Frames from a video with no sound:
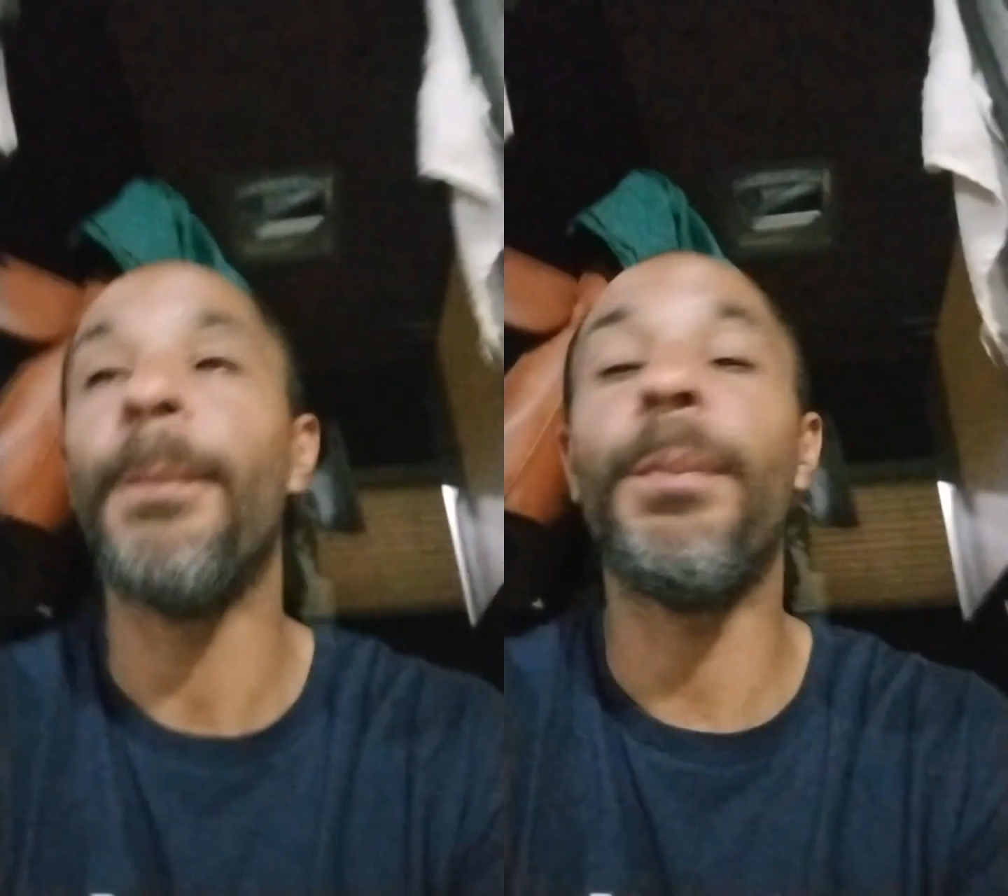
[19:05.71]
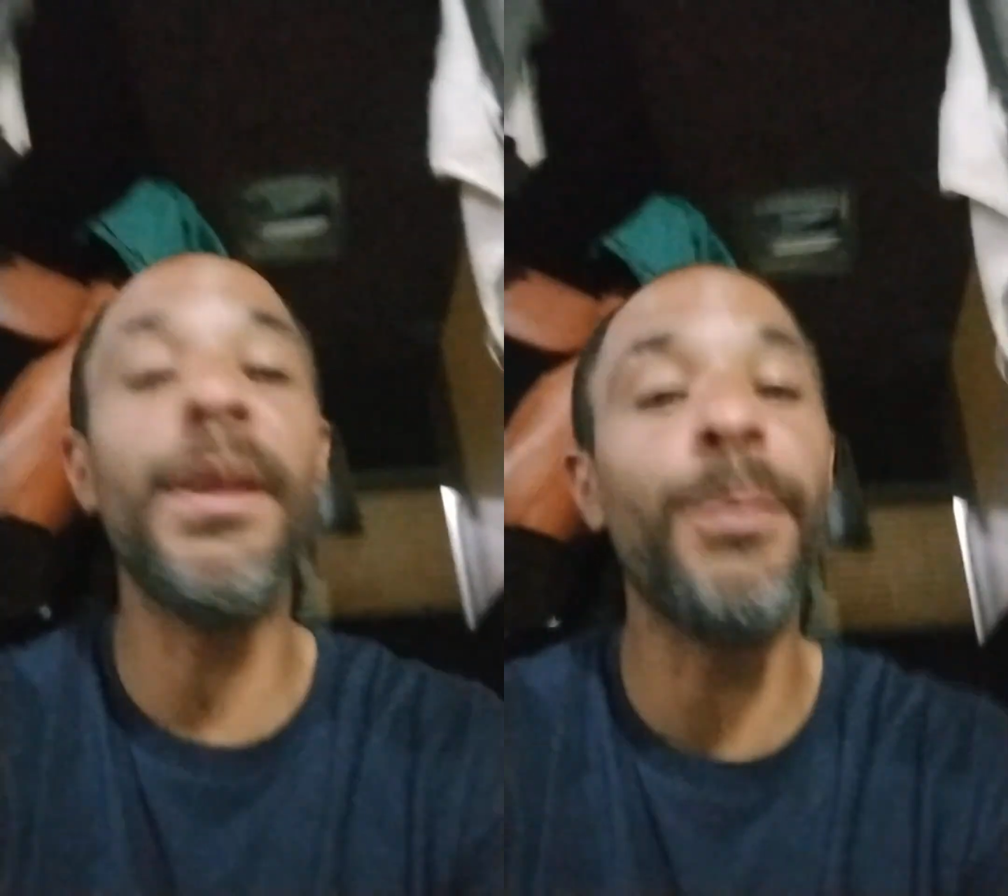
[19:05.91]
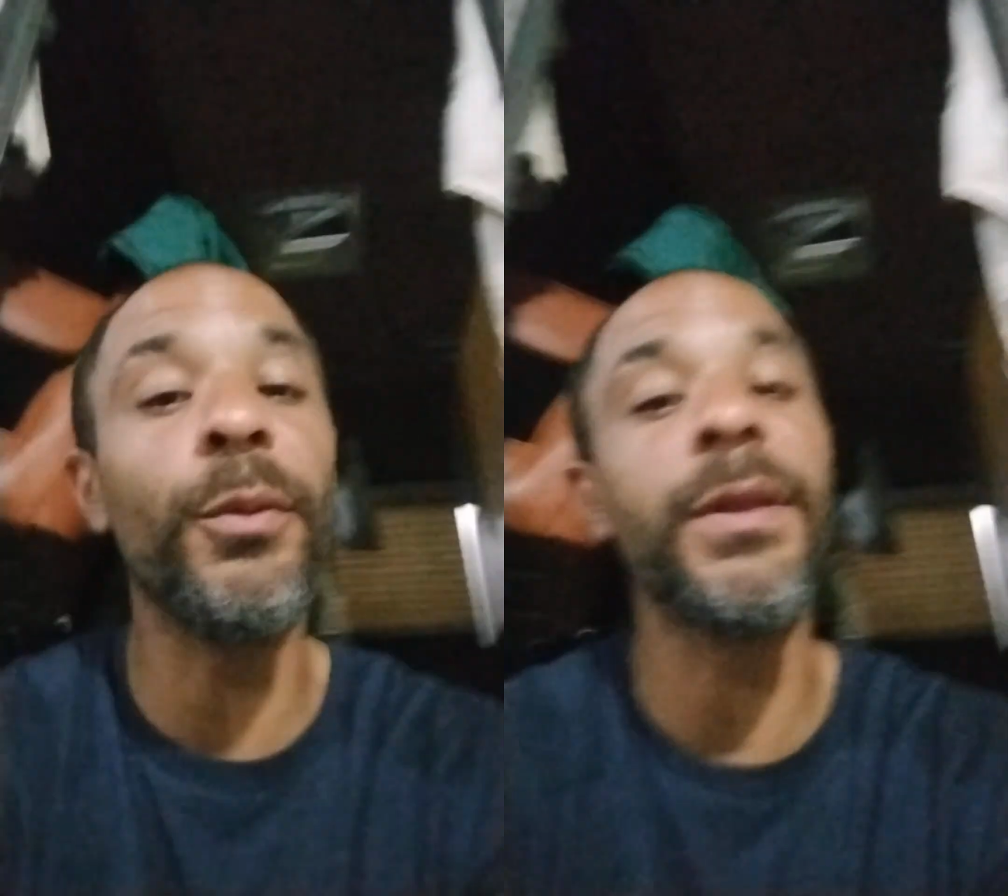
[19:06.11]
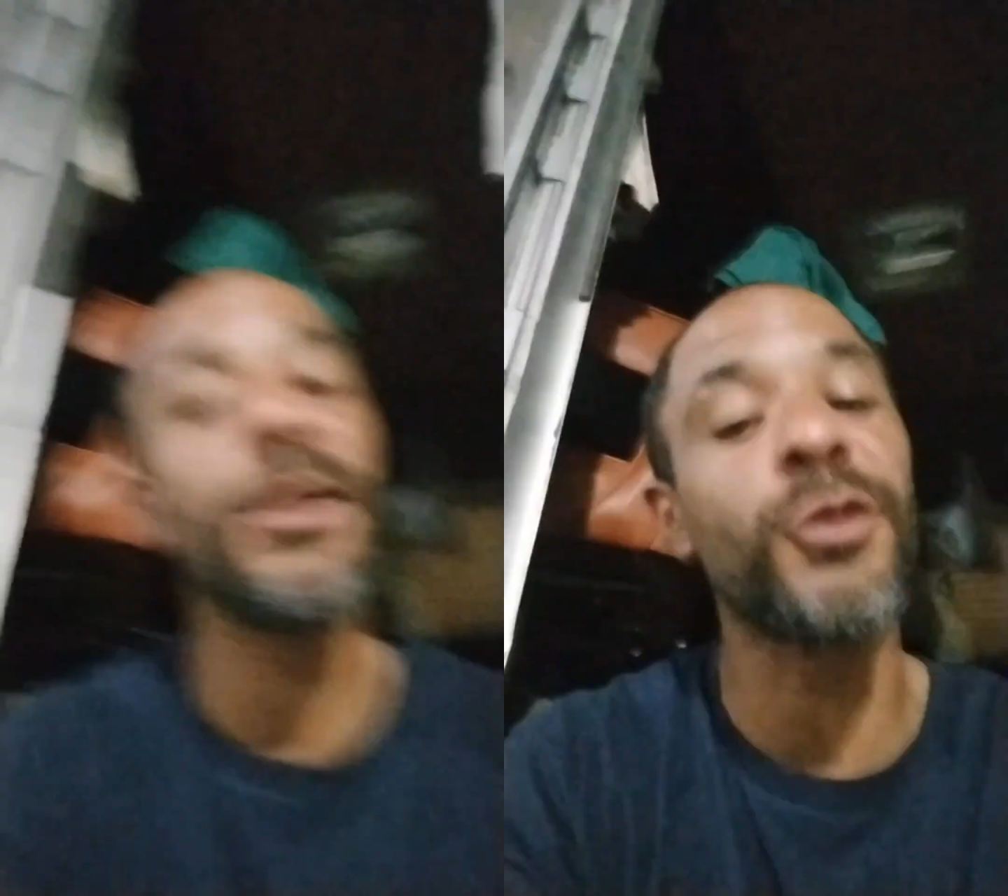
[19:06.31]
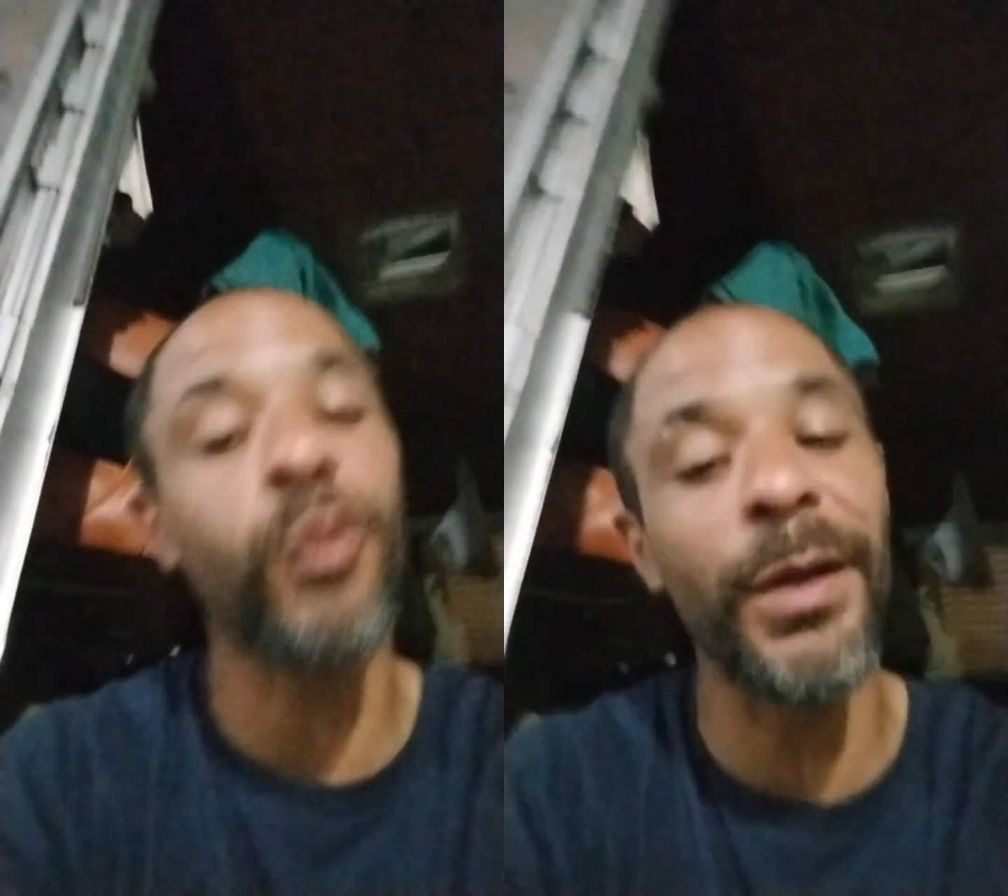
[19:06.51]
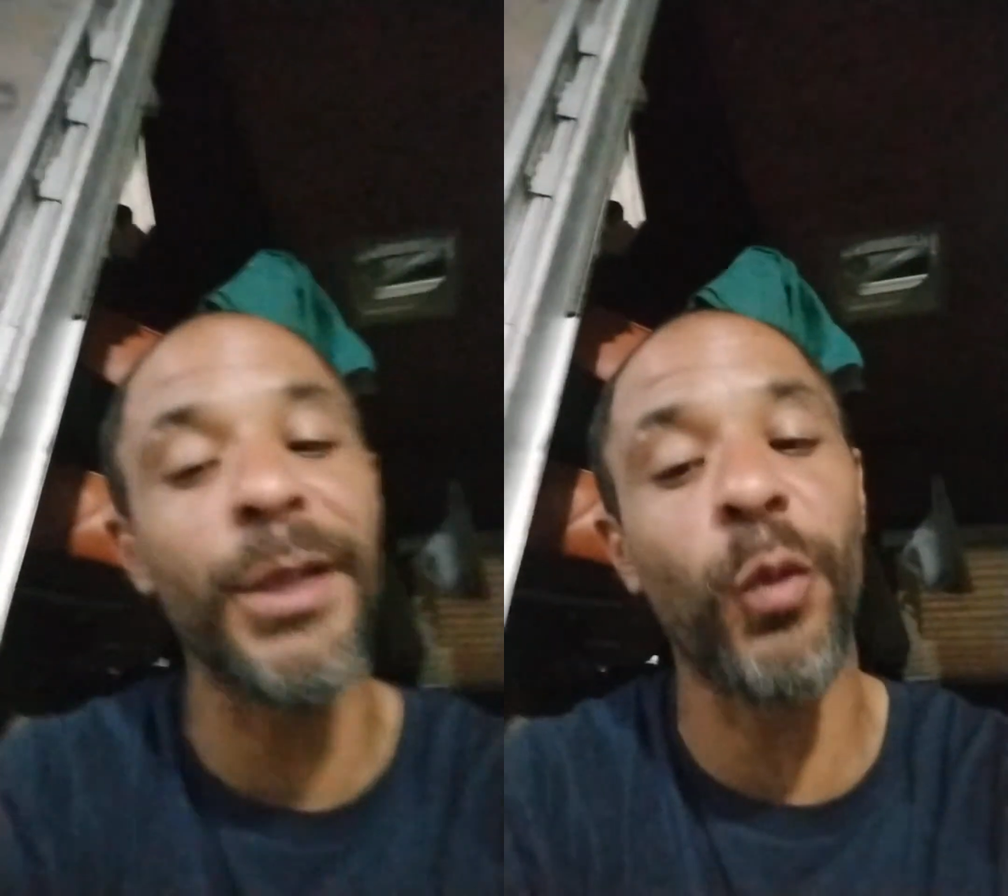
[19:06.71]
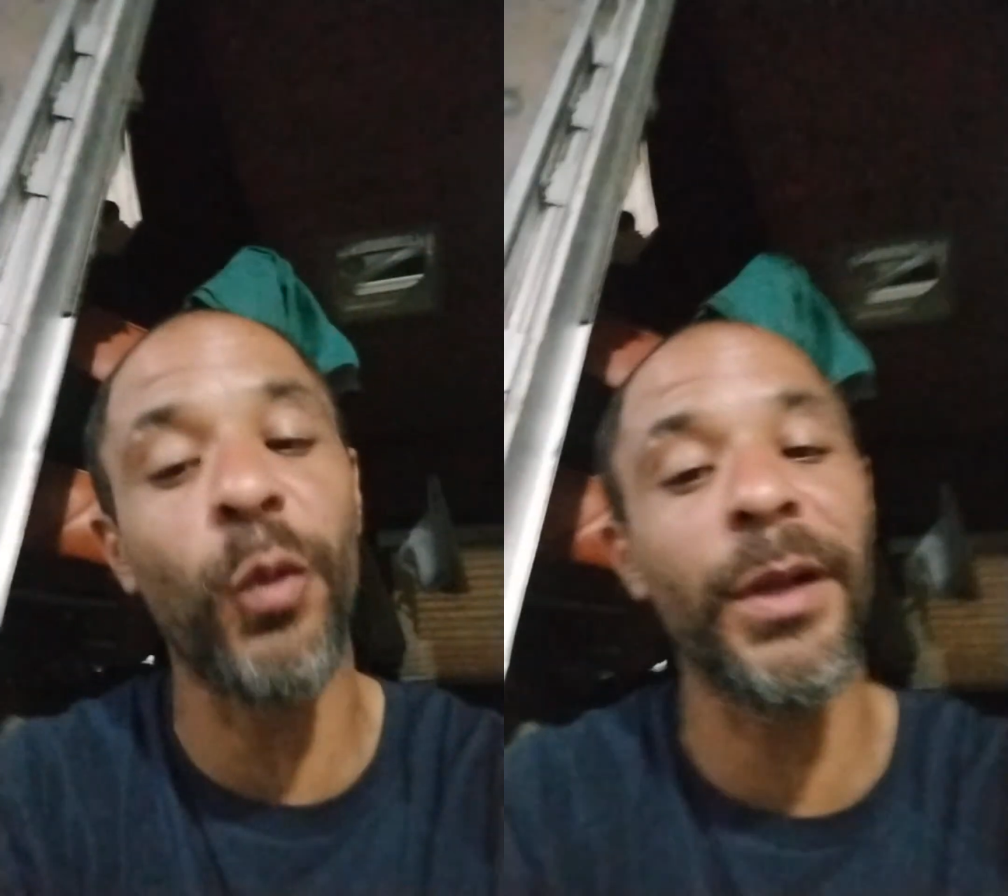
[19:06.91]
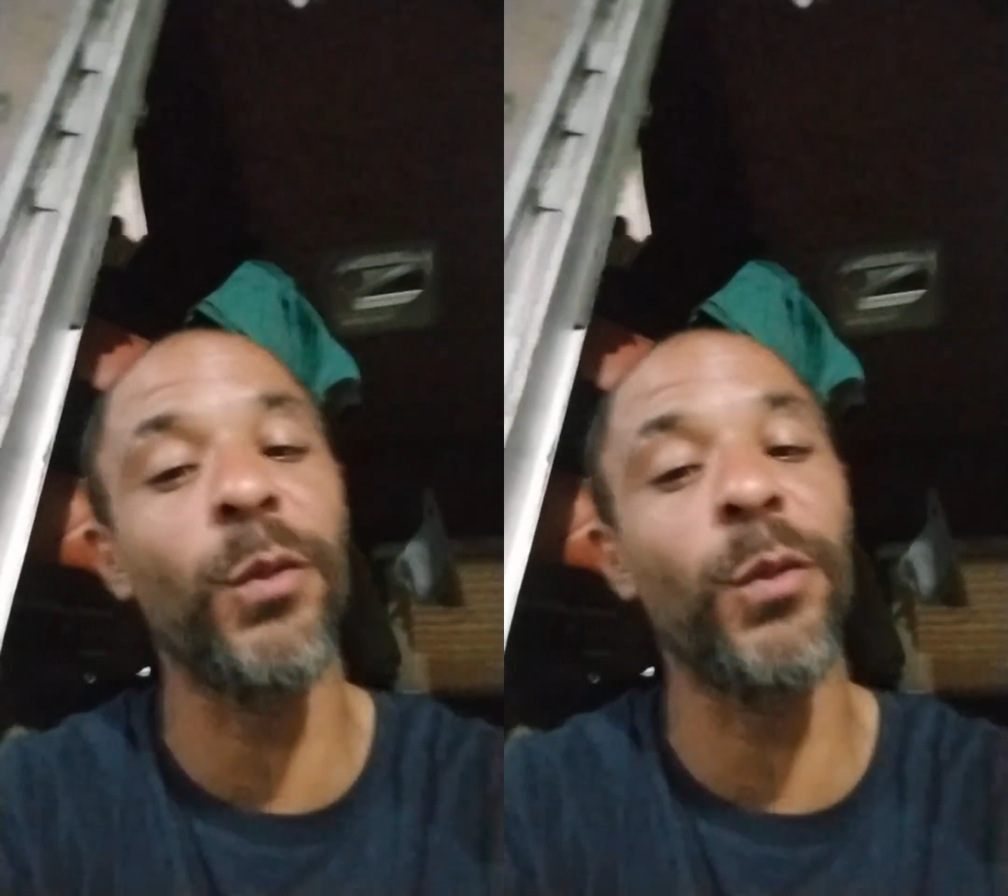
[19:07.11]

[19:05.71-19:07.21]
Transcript: people think 2020